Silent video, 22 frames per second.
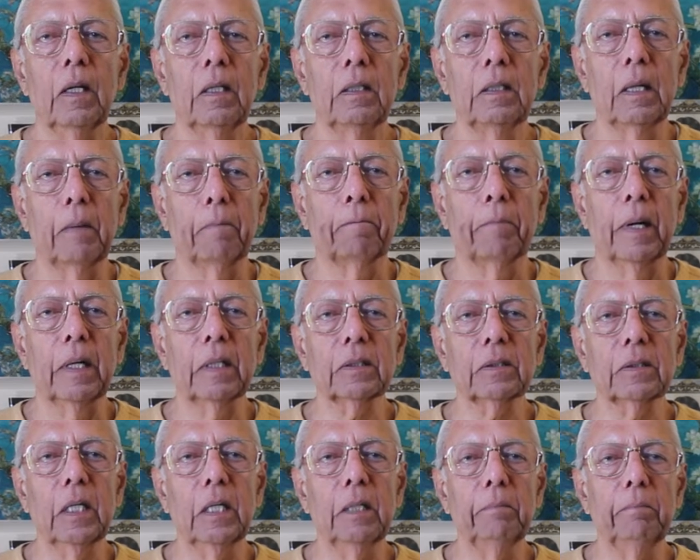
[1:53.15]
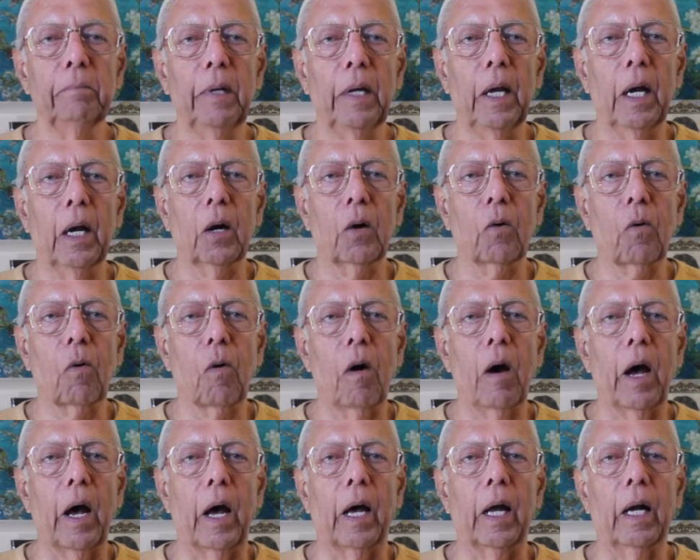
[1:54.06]
the person may
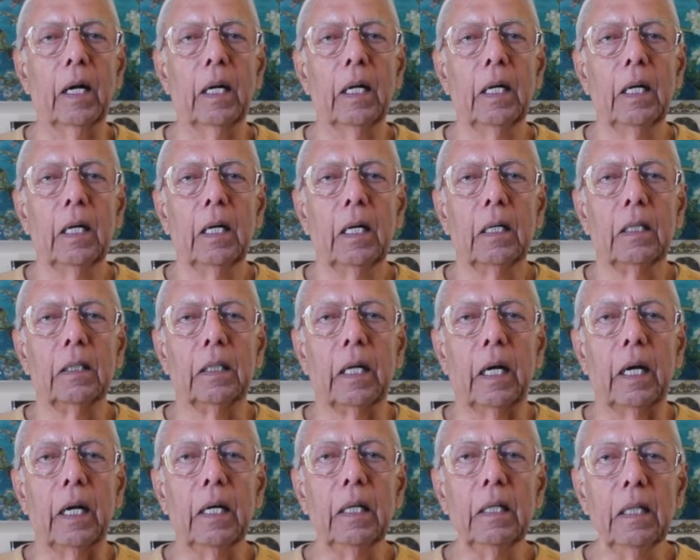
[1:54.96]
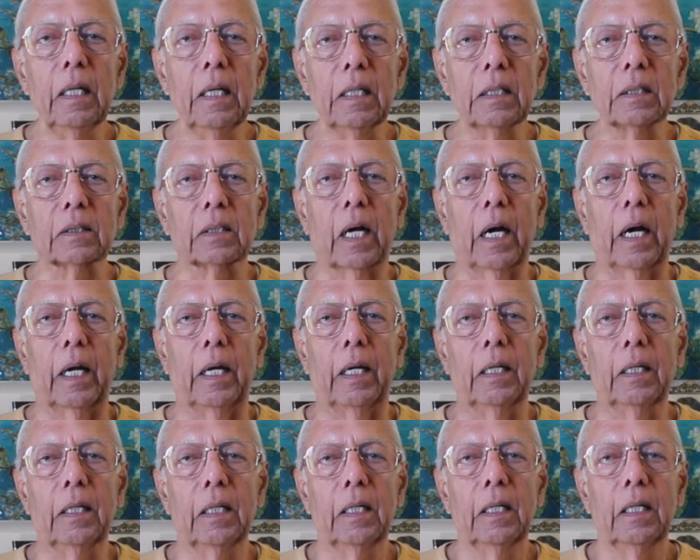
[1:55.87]
acquire the inner
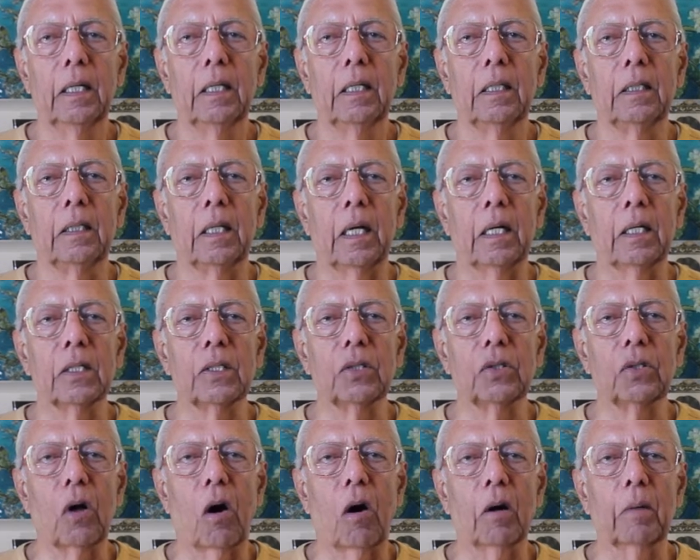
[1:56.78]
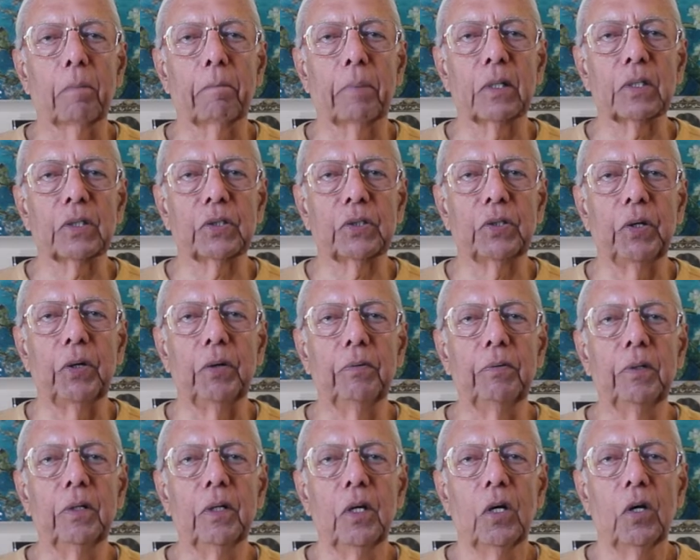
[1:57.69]
sight that is not
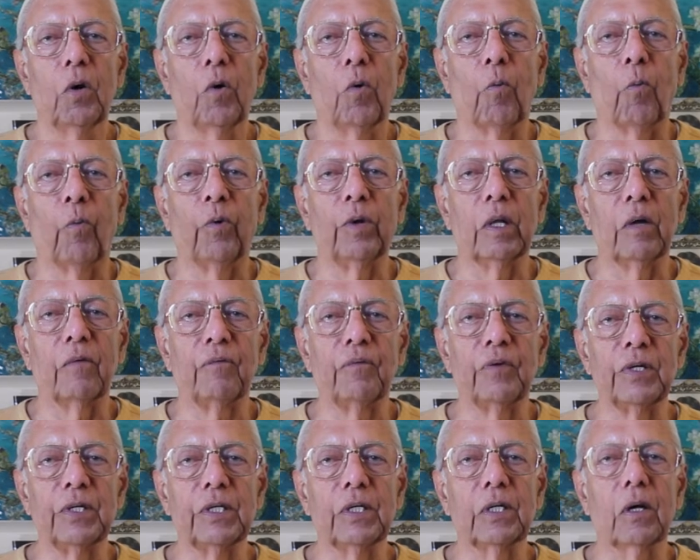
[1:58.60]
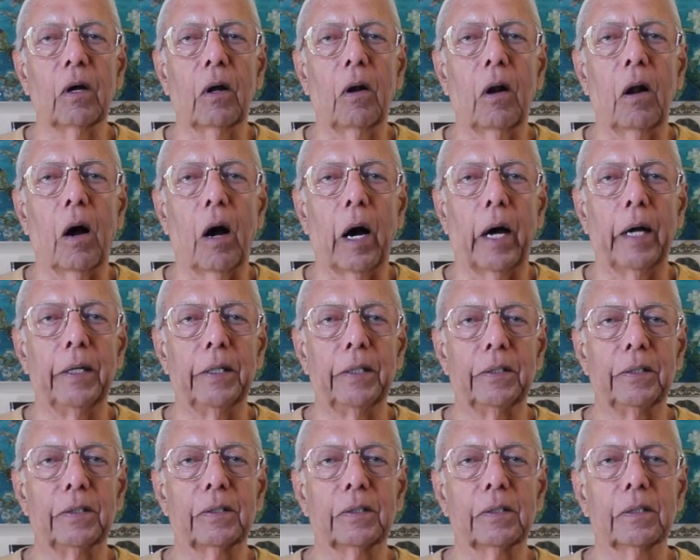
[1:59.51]
perceived with the physical
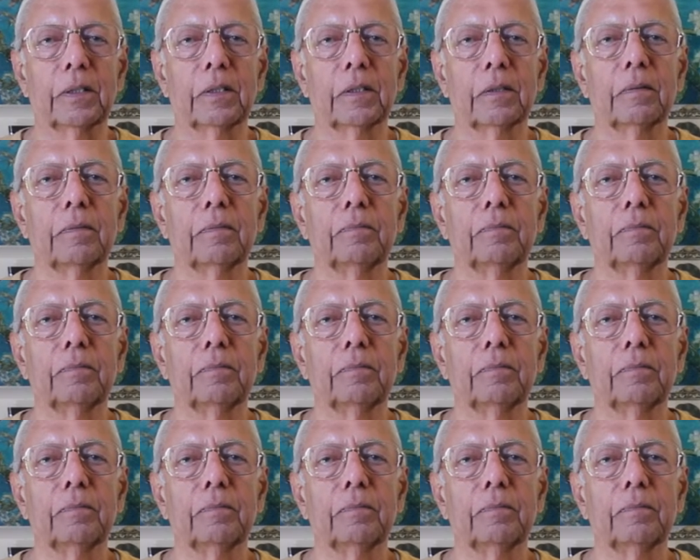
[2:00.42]
eyes.